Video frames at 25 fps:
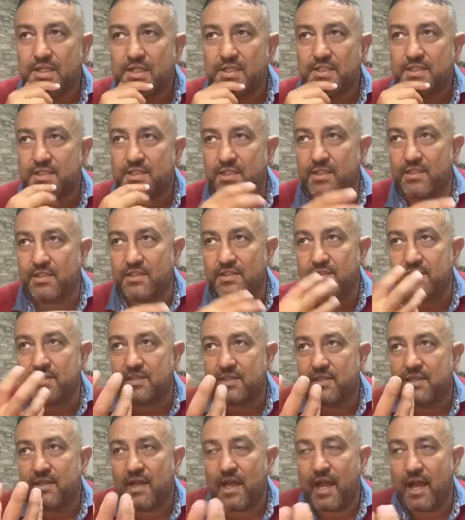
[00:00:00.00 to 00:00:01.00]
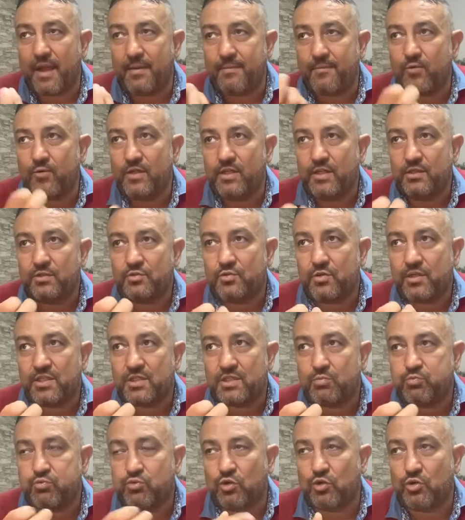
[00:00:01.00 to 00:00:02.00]
since I'm willing to
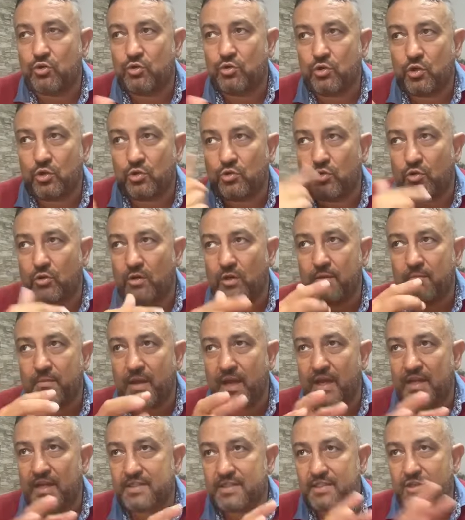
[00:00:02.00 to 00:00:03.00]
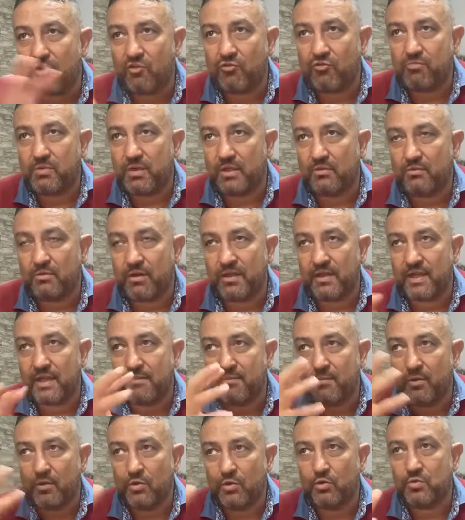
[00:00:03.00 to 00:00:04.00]
explore not only myself, but when
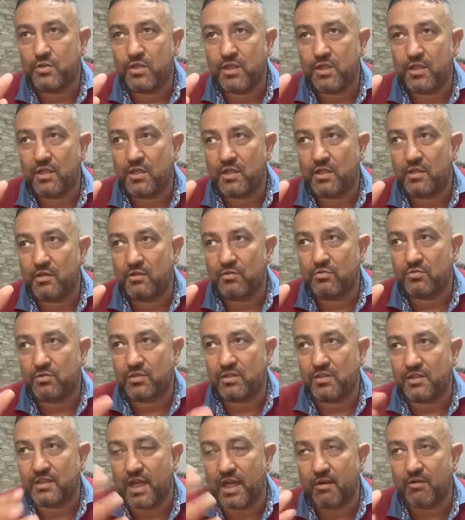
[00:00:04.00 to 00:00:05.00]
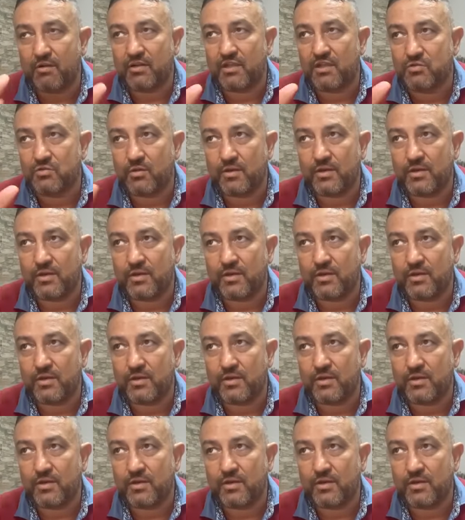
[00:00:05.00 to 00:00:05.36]
I'm looking into the narratives,